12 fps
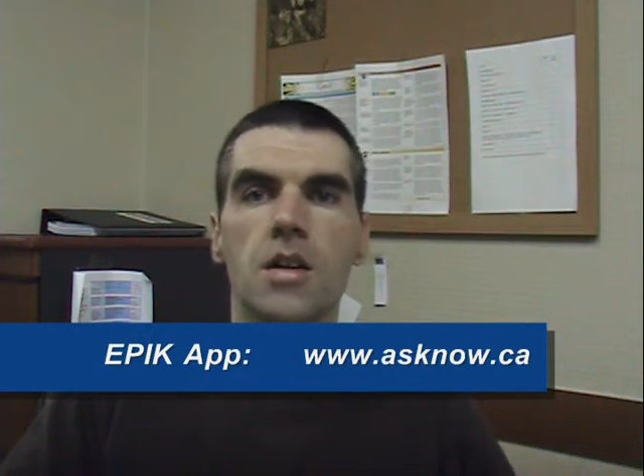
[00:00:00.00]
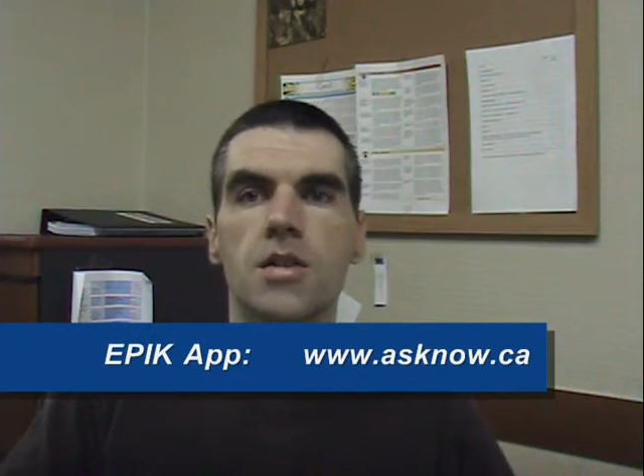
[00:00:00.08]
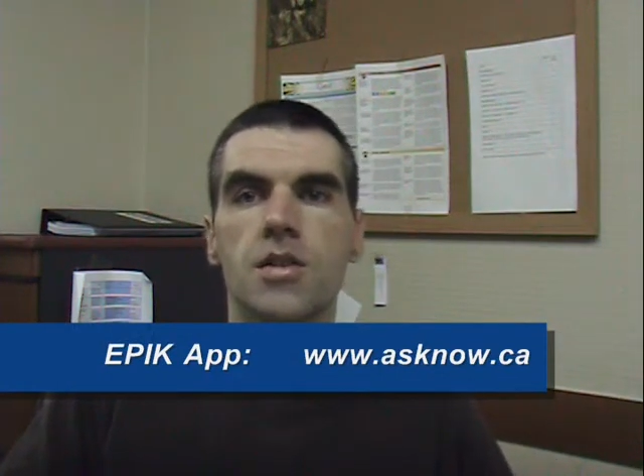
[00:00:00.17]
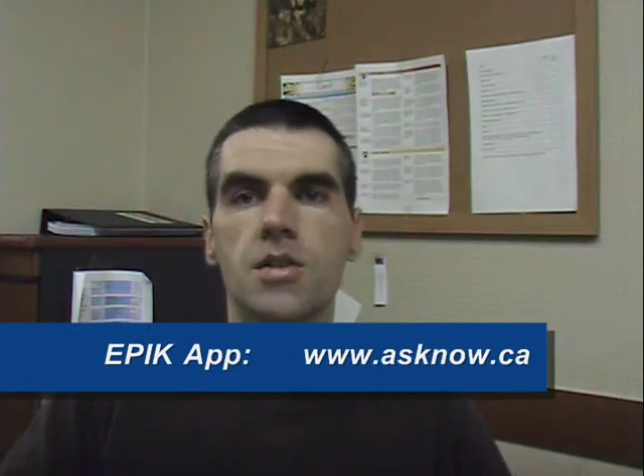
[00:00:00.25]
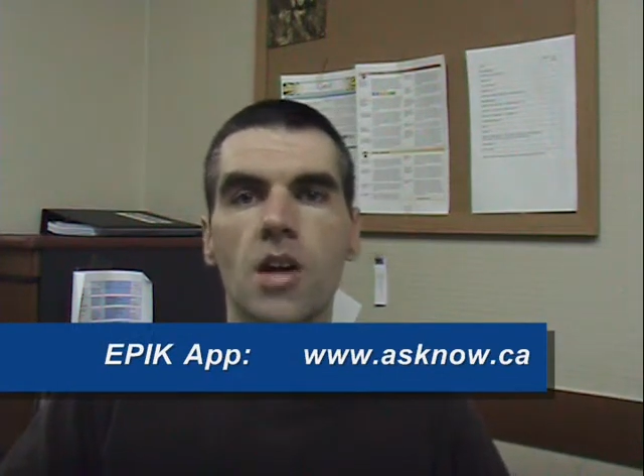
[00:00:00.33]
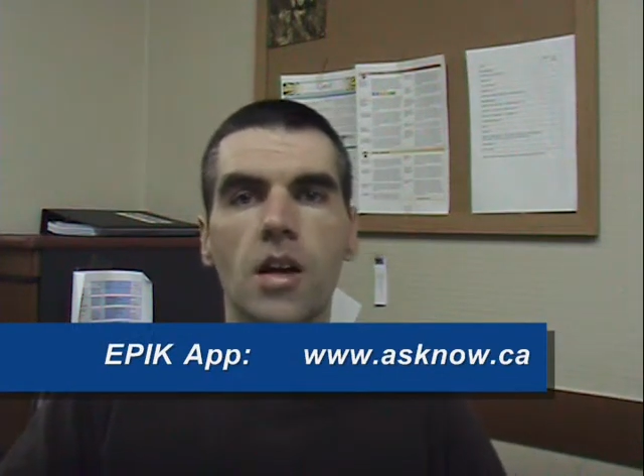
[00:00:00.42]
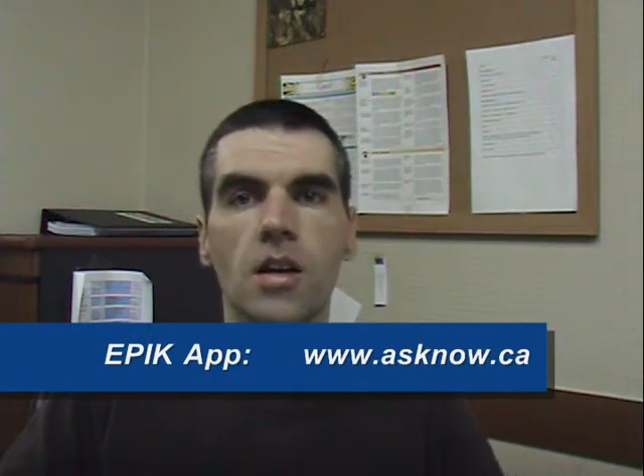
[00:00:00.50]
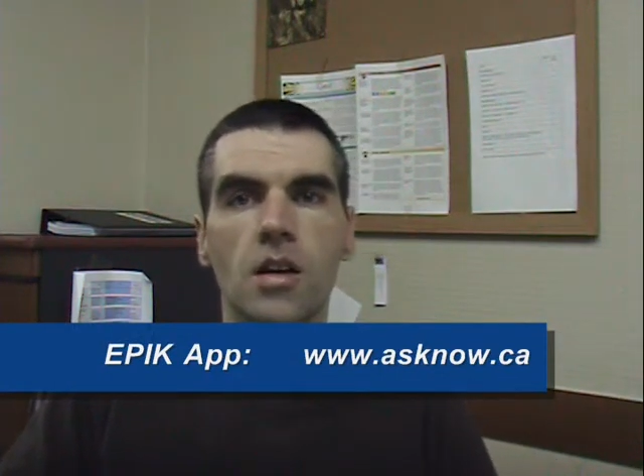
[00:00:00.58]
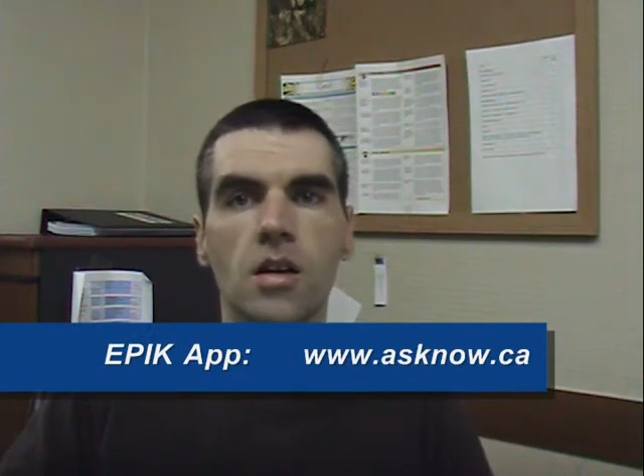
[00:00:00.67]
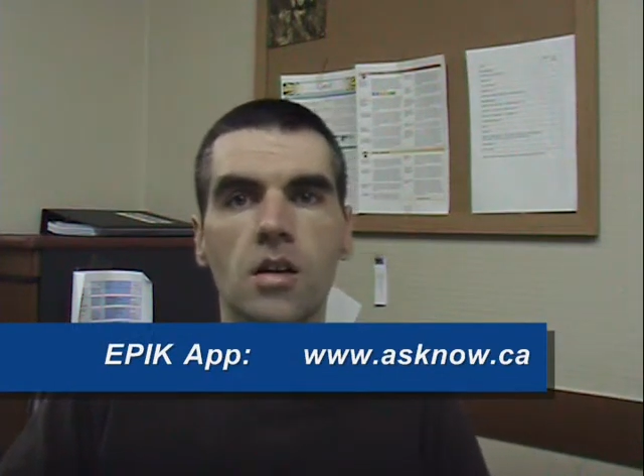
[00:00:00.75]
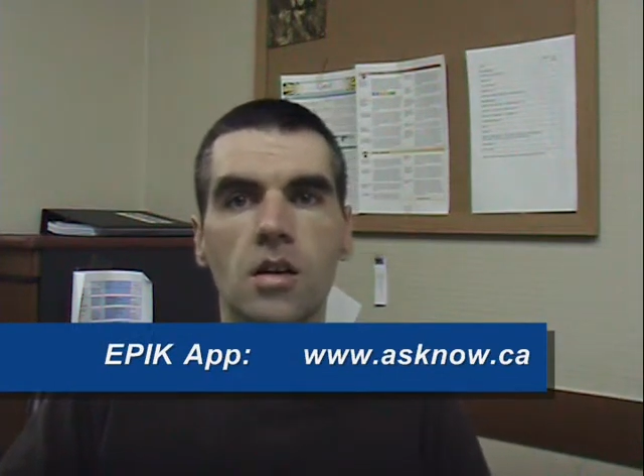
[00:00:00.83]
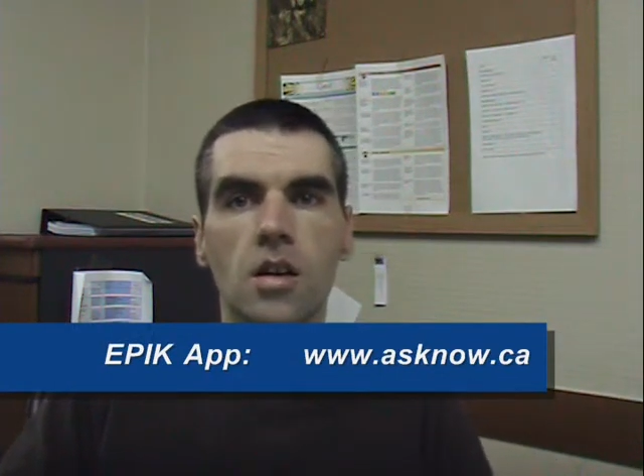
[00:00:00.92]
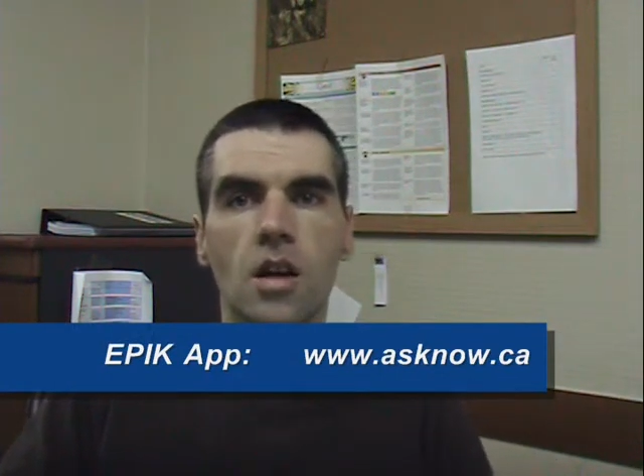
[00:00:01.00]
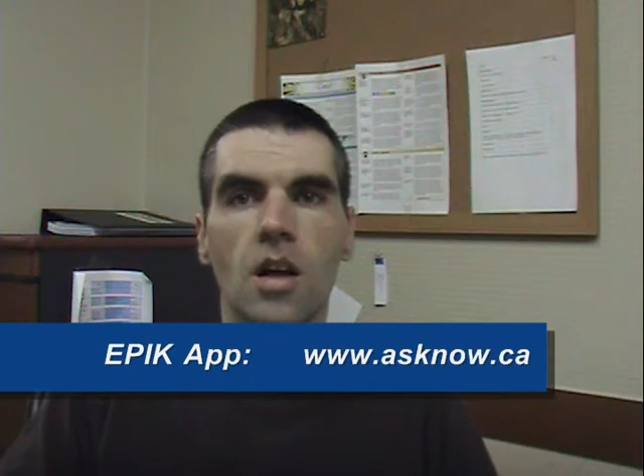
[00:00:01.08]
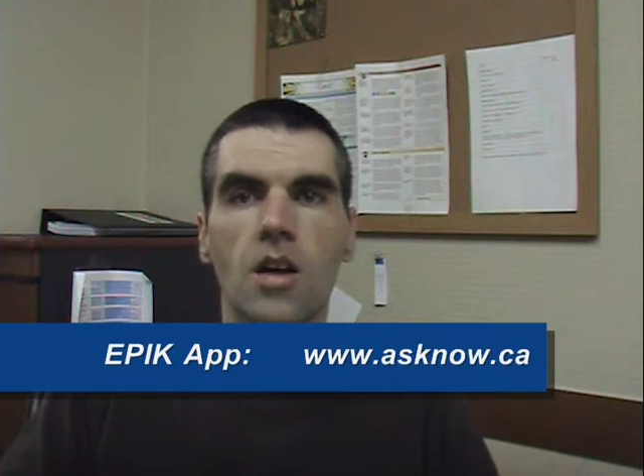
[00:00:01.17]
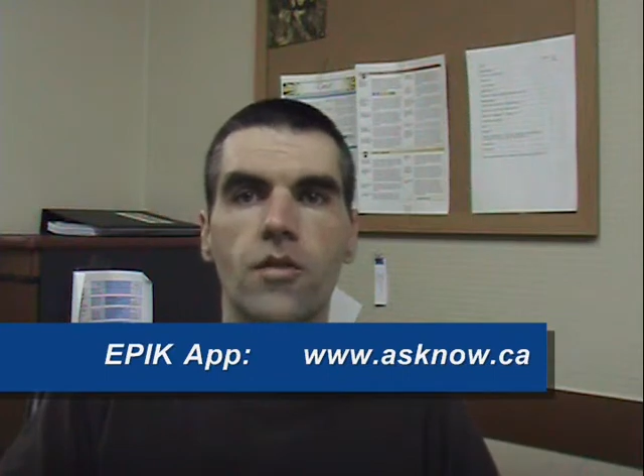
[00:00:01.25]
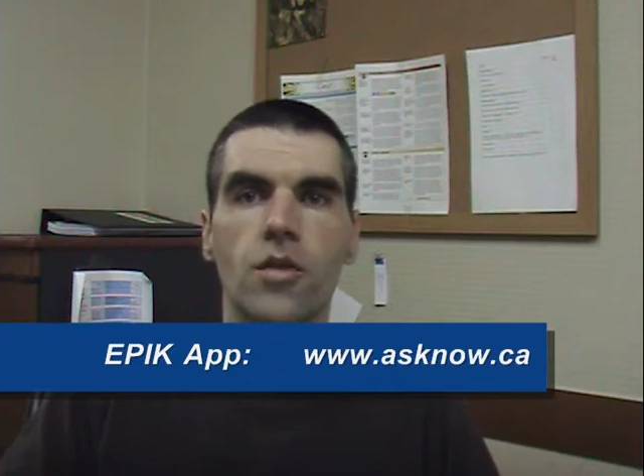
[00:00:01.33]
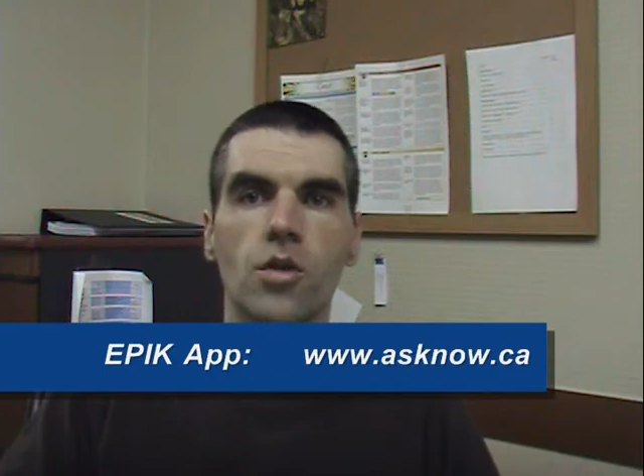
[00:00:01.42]
Second,
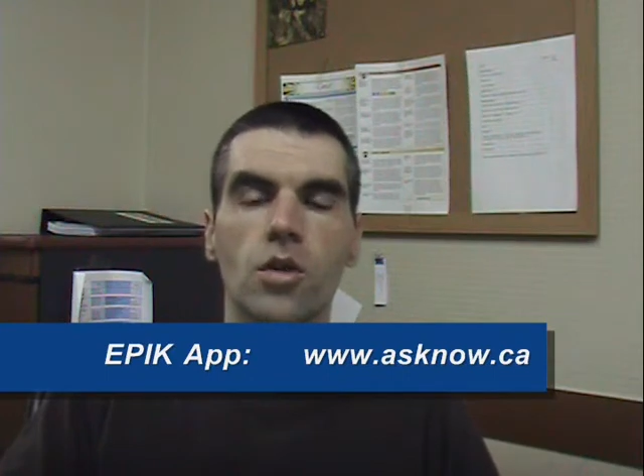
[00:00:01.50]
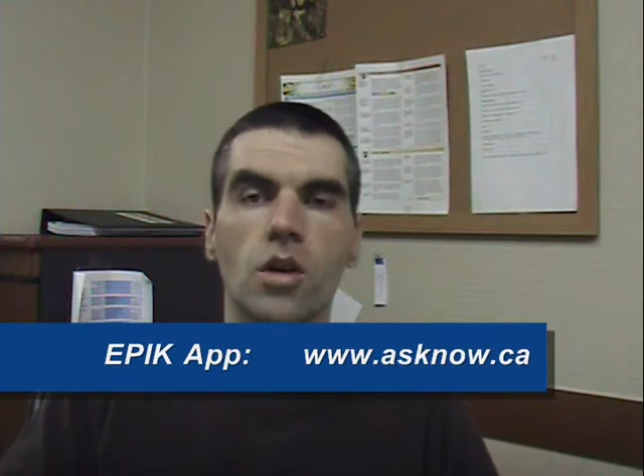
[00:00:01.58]
if you